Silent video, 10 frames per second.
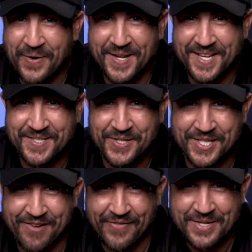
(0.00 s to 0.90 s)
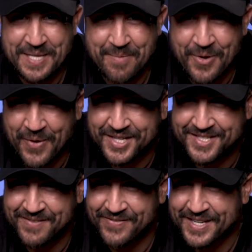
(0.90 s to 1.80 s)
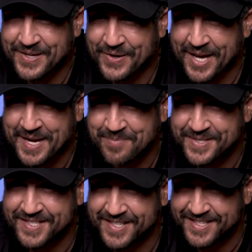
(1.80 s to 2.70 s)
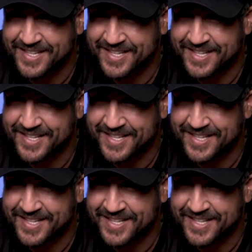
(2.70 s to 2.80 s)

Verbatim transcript: pretty interesting. First time I watched some video games,